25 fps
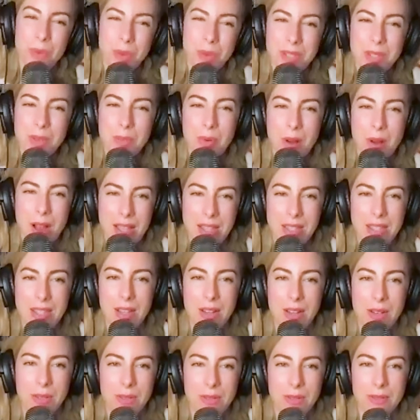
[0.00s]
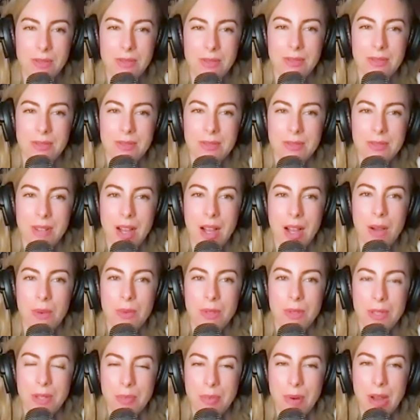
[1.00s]
we surprised though? Are
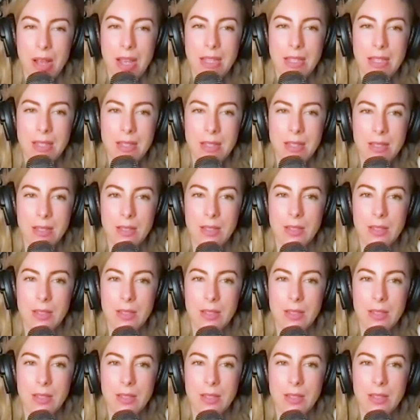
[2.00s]
we surprised?